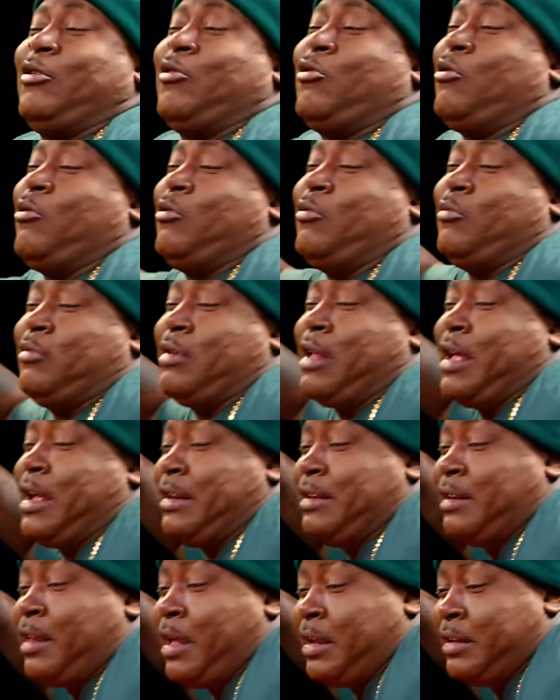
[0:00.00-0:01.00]
on,
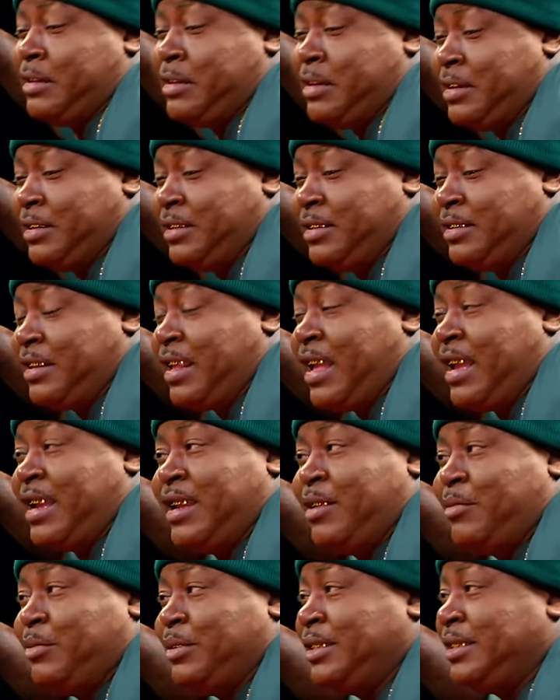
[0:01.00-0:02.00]
like like this. Like
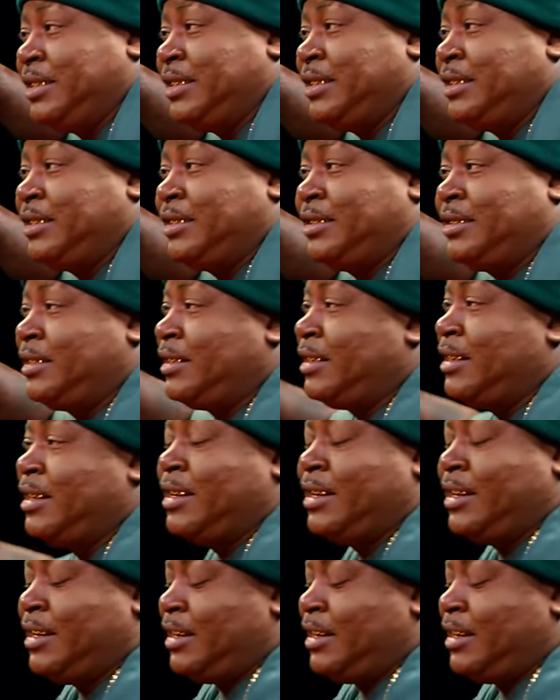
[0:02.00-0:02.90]
it was